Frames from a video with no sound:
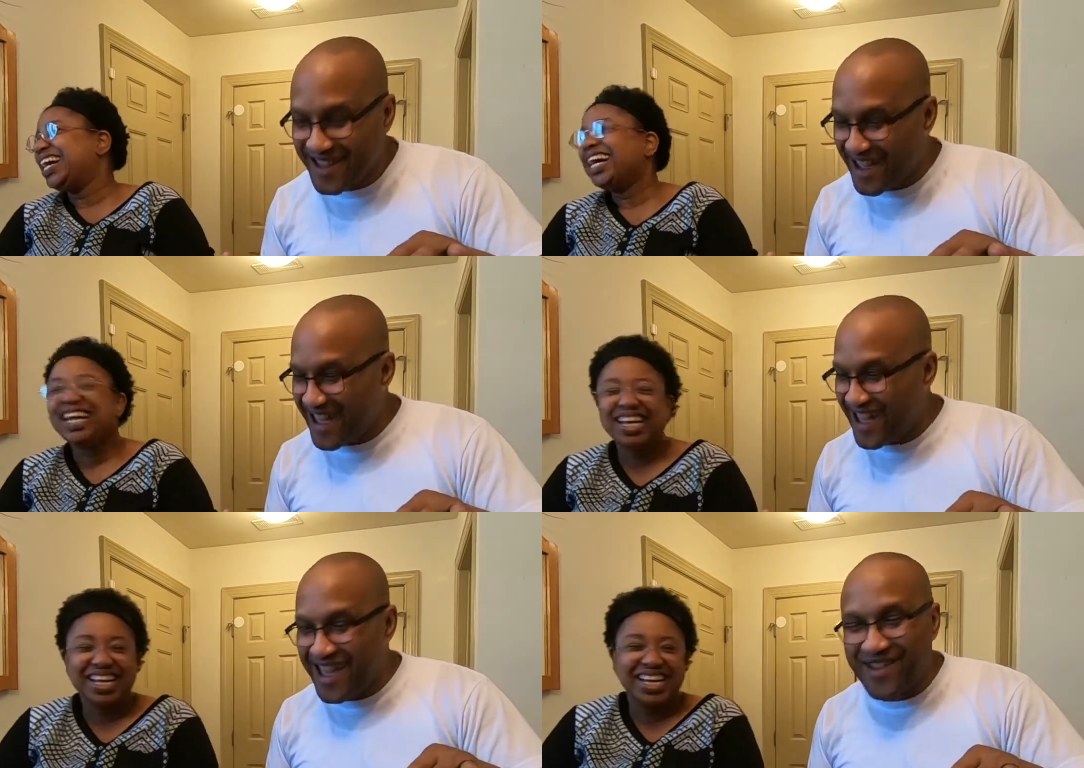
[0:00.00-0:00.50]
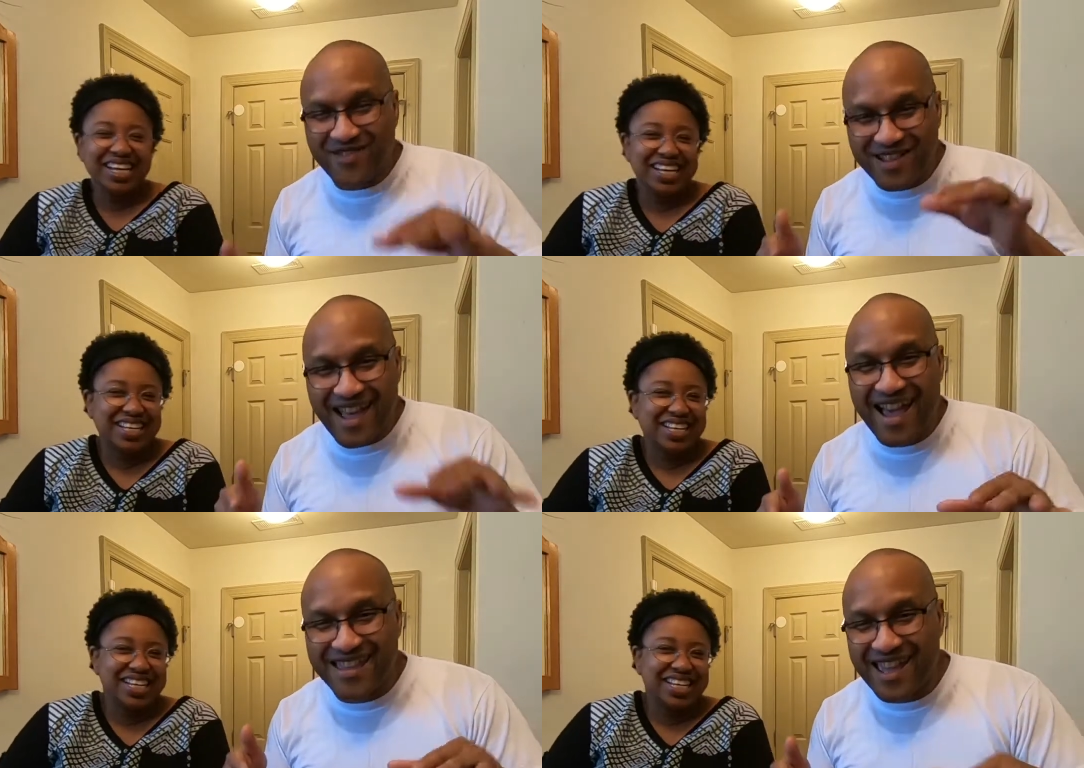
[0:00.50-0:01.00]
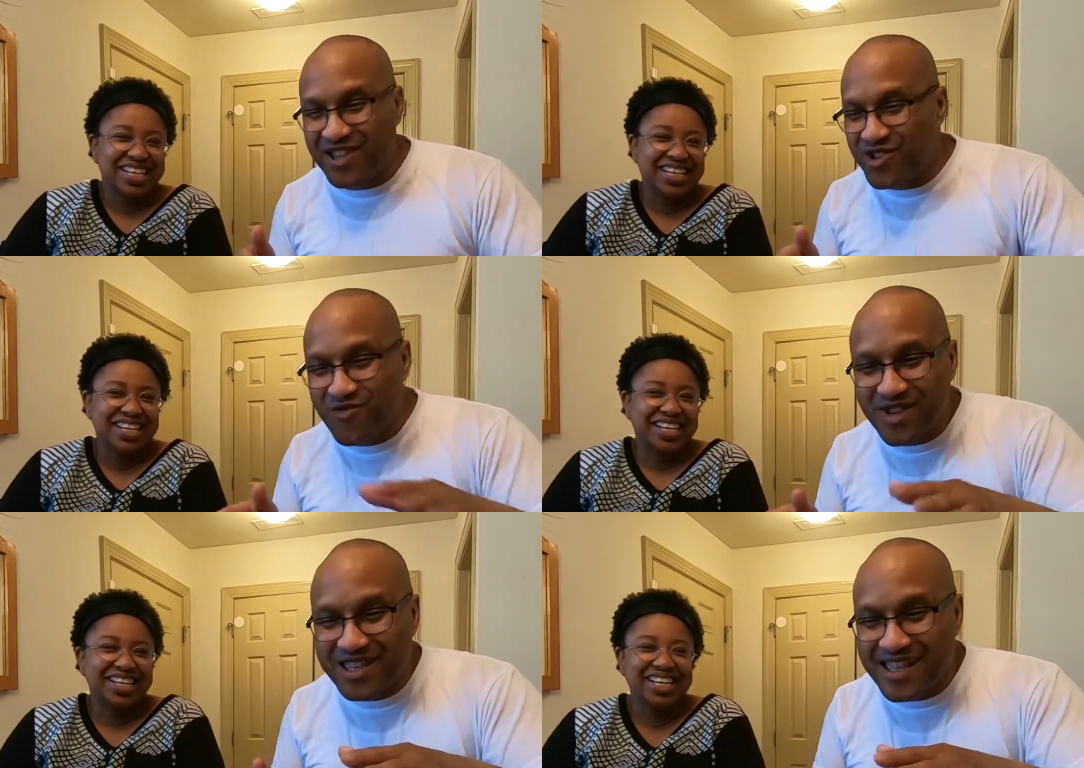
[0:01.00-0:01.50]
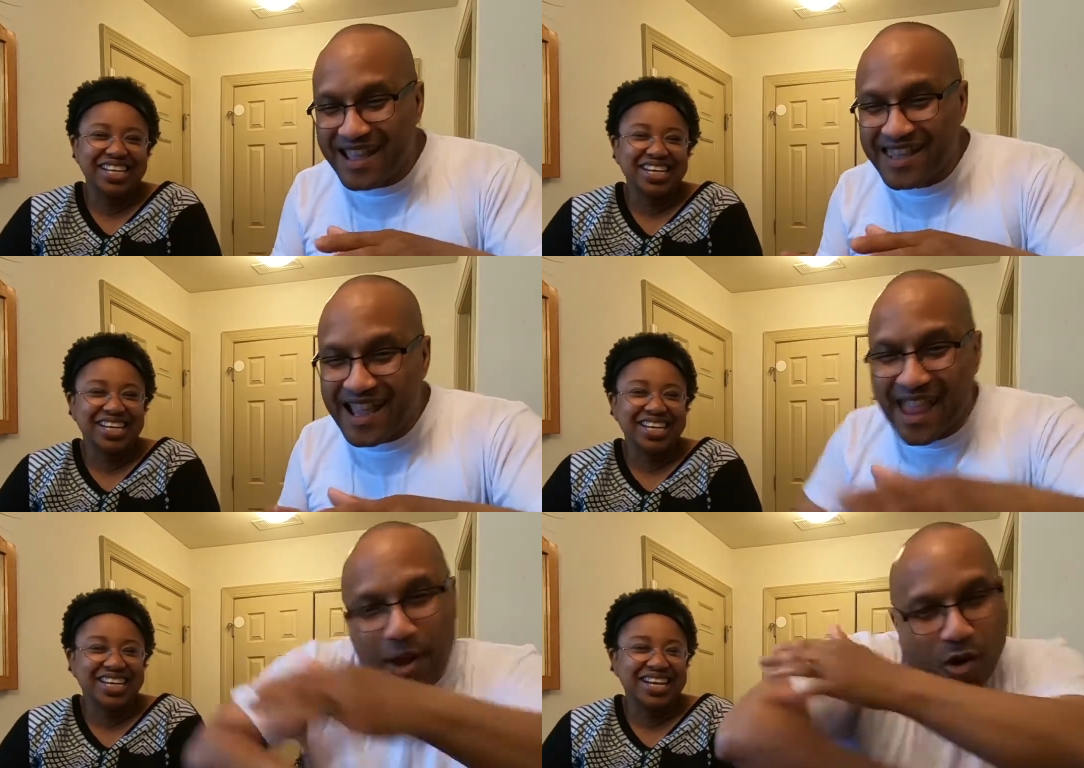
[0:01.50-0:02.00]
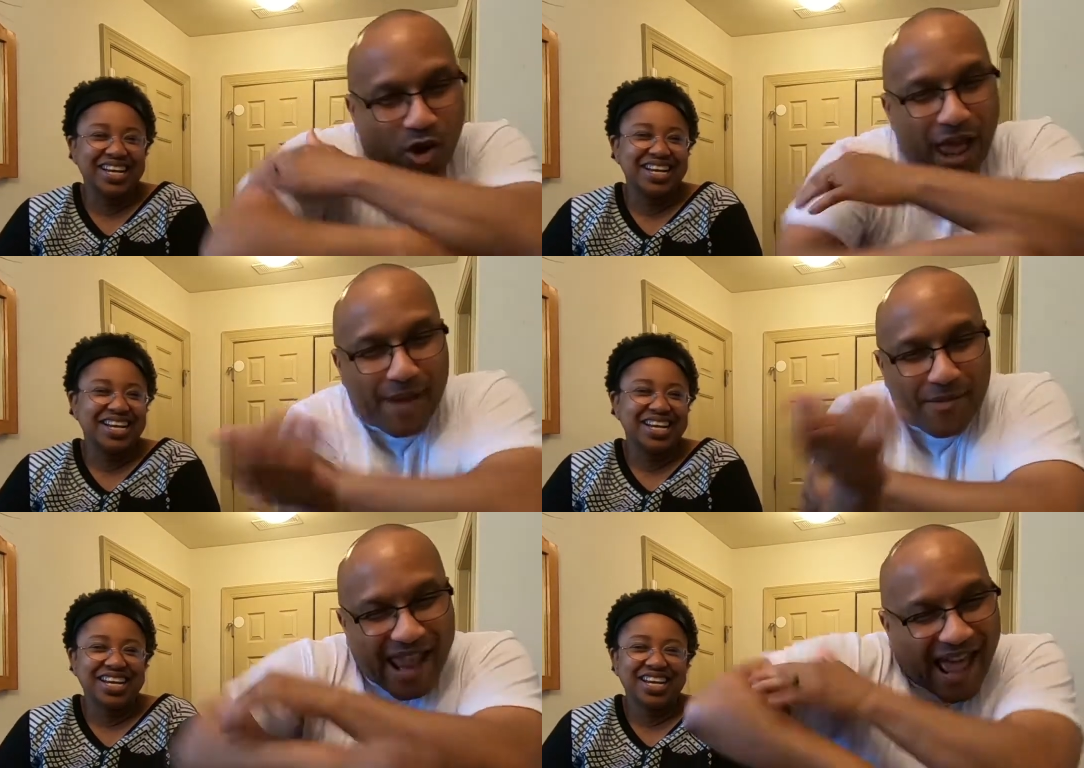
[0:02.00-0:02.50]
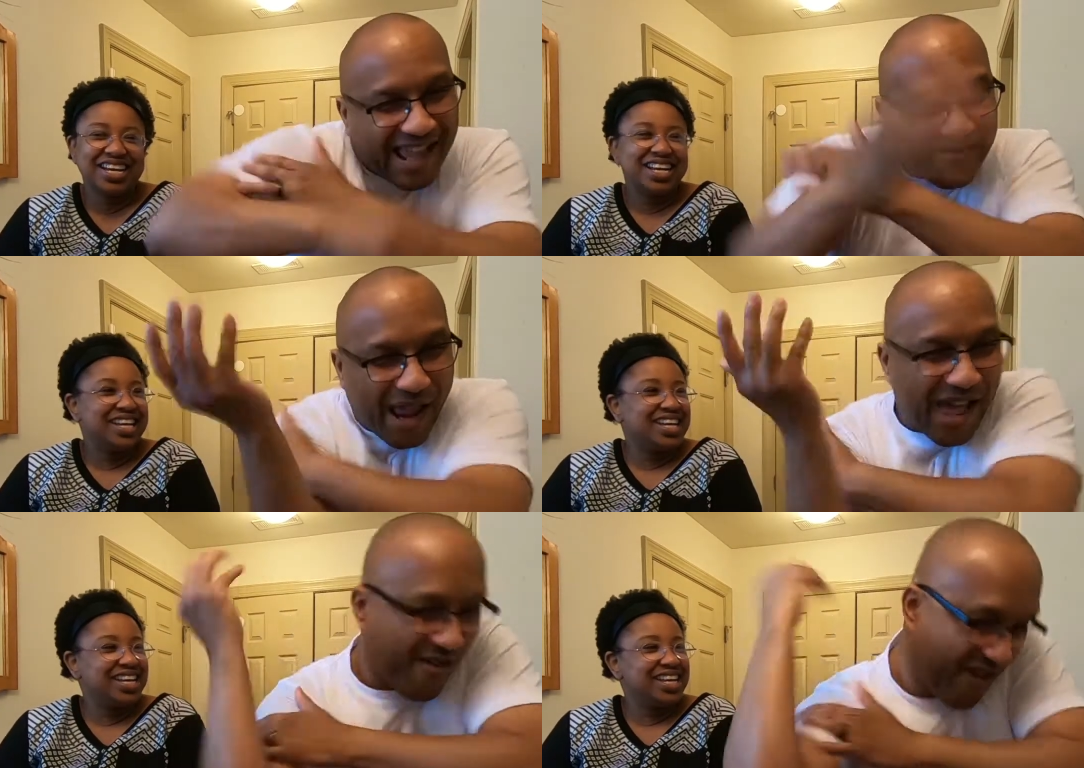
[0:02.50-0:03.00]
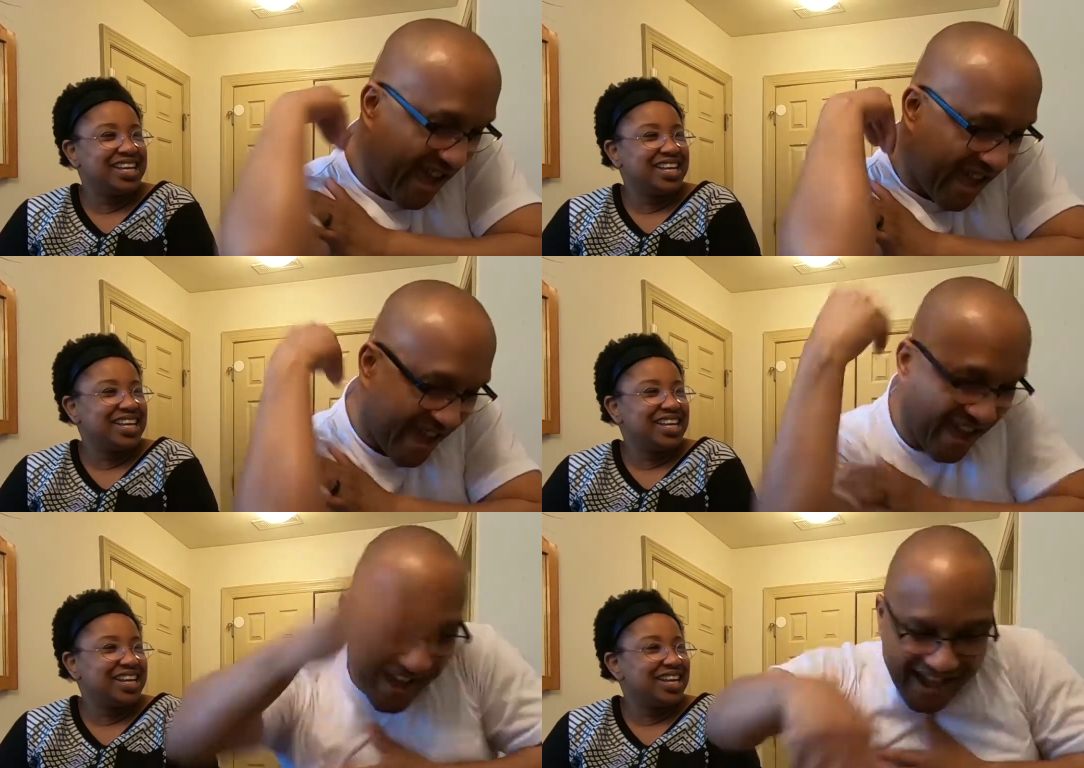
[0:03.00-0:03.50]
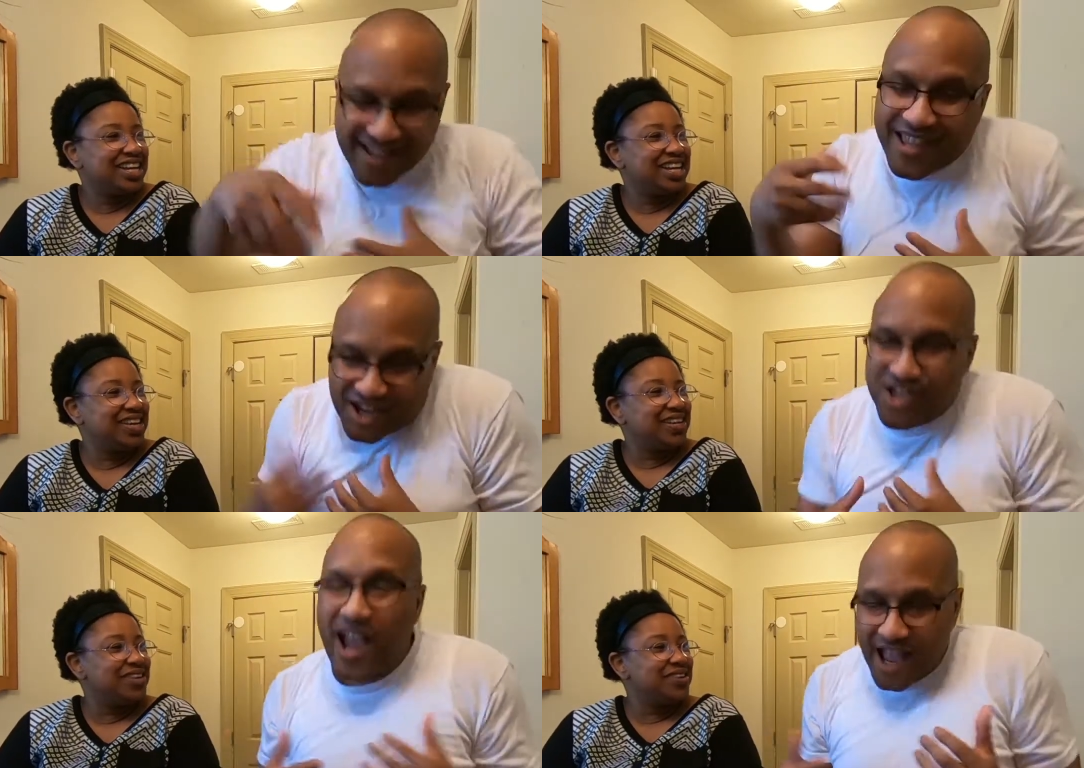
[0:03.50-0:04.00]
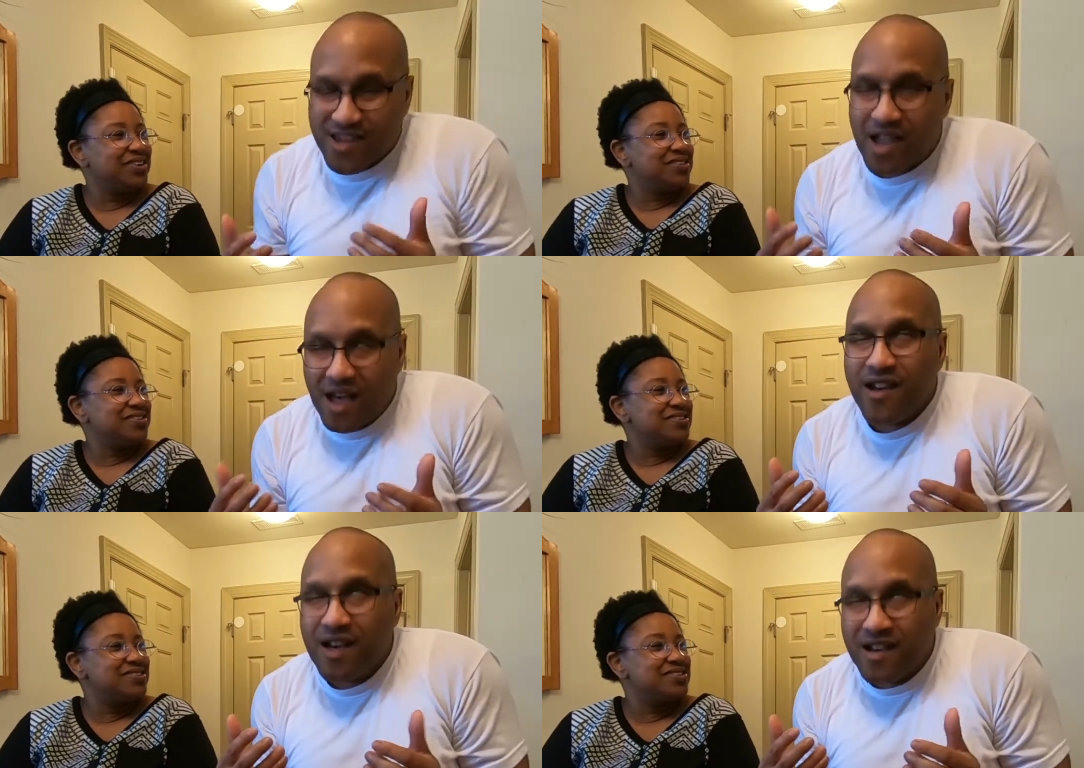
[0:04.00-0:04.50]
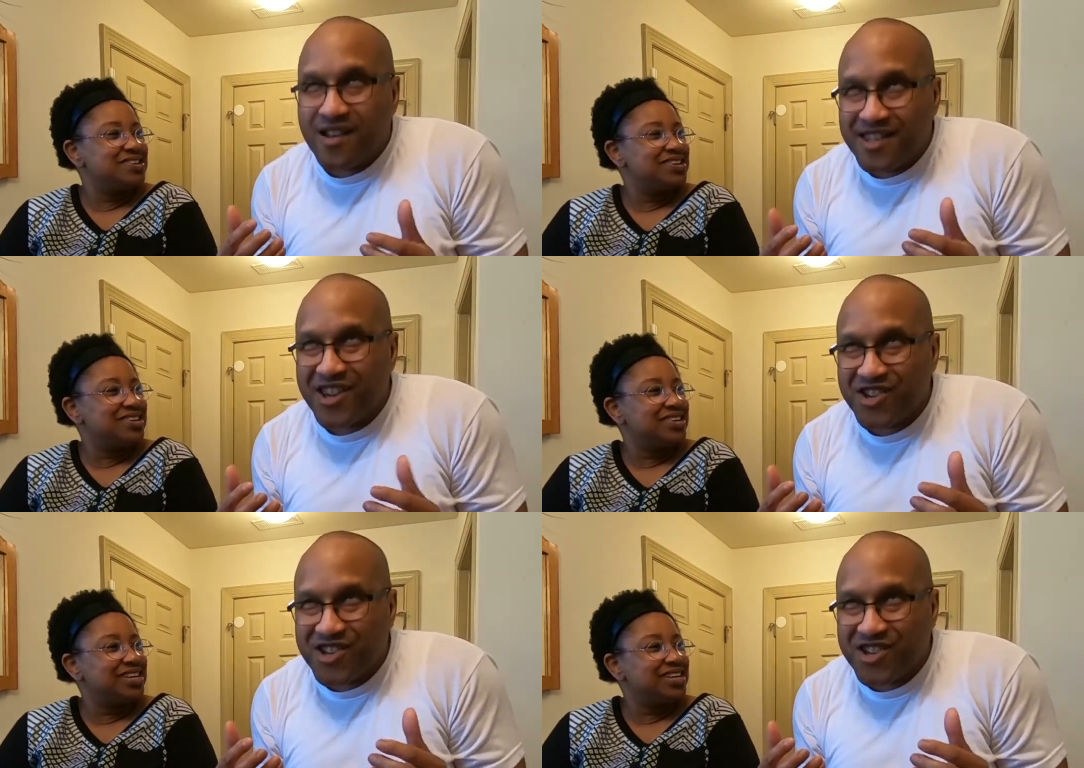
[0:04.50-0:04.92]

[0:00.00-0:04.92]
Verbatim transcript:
Speaker 1: Yeah, we like that. You went in that thing like, what what what they shot, me, they